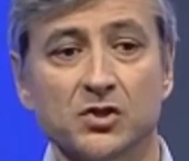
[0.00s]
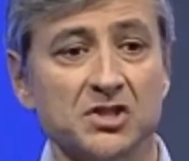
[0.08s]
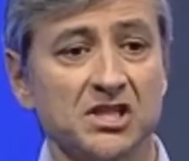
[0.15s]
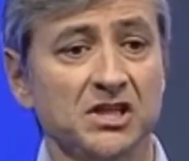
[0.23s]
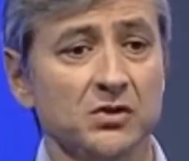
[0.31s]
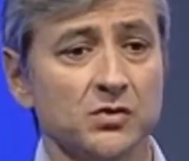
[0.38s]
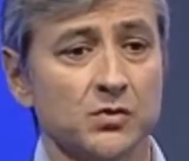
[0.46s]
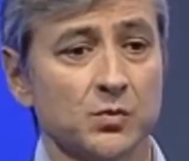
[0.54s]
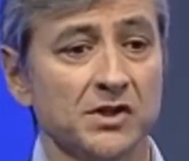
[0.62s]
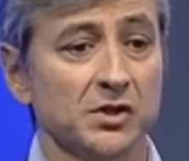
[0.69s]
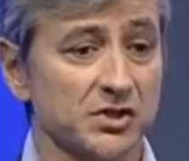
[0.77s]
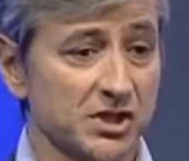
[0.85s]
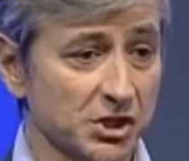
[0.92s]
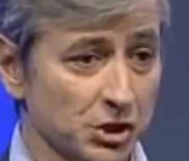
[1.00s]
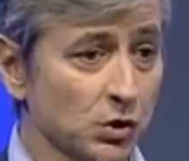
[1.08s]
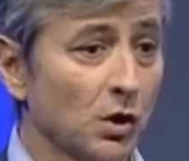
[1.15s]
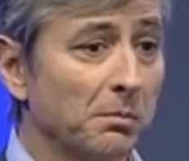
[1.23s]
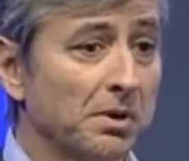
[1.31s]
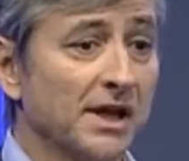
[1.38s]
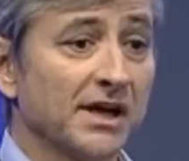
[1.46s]
continues Windows
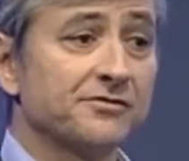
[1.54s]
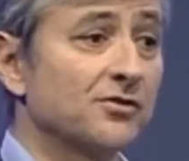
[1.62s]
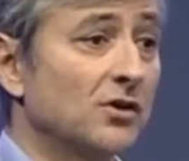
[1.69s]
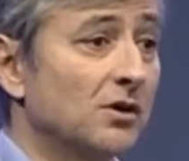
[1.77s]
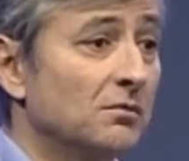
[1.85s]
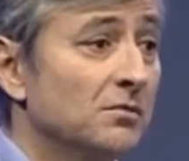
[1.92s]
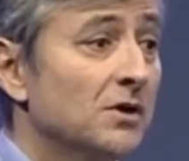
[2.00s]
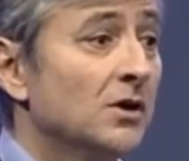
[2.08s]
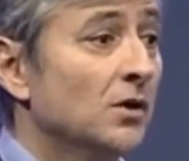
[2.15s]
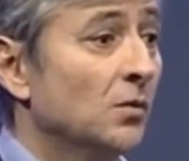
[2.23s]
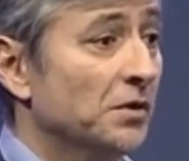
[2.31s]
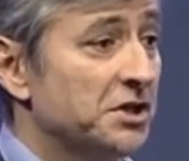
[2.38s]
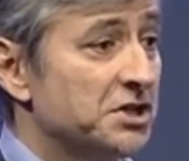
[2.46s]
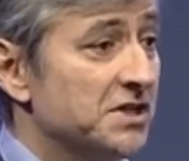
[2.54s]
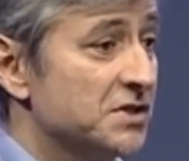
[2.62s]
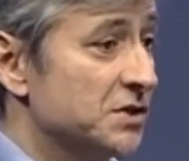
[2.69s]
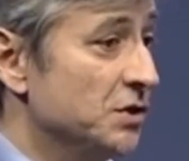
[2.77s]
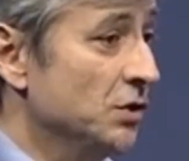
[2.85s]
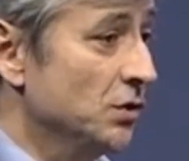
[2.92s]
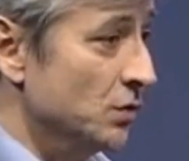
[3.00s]
Azure platform, which
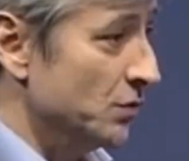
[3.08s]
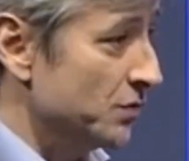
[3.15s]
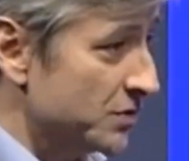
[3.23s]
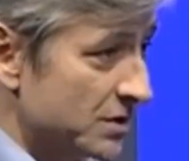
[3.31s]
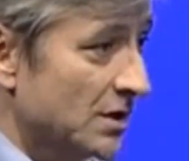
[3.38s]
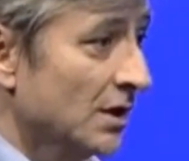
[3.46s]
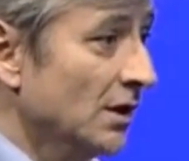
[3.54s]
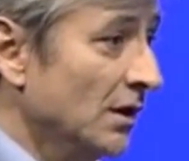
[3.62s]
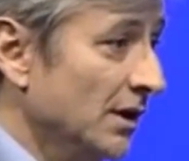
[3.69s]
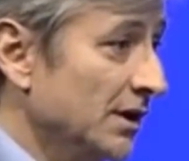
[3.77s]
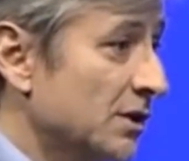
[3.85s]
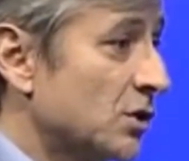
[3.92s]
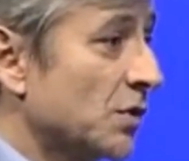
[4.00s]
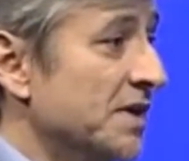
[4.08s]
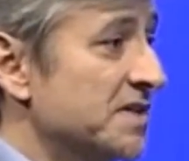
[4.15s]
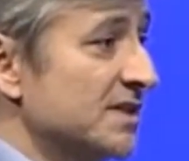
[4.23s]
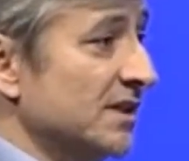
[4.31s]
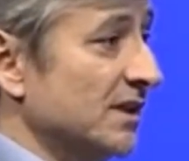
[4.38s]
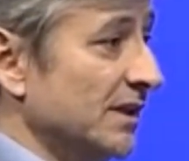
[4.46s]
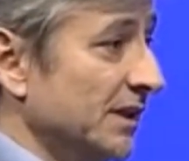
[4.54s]
is used
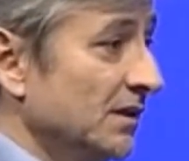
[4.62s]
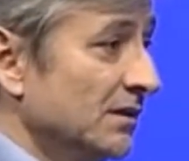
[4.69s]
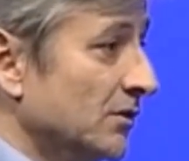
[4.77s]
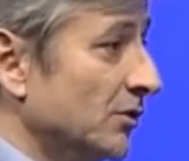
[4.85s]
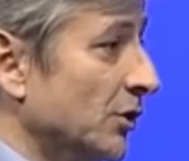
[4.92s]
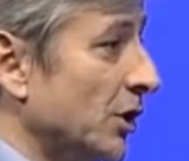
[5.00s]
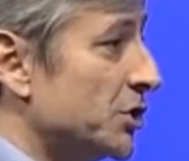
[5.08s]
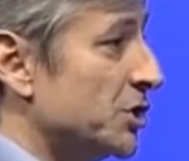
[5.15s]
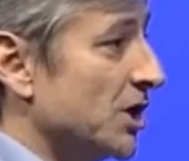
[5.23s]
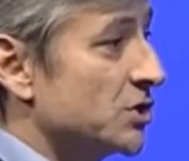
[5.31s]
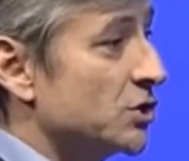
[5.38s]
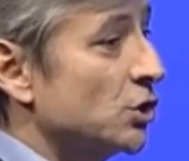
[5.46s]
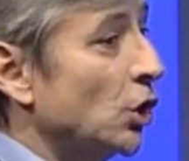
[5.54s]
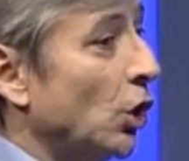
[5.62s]
increasingly, not just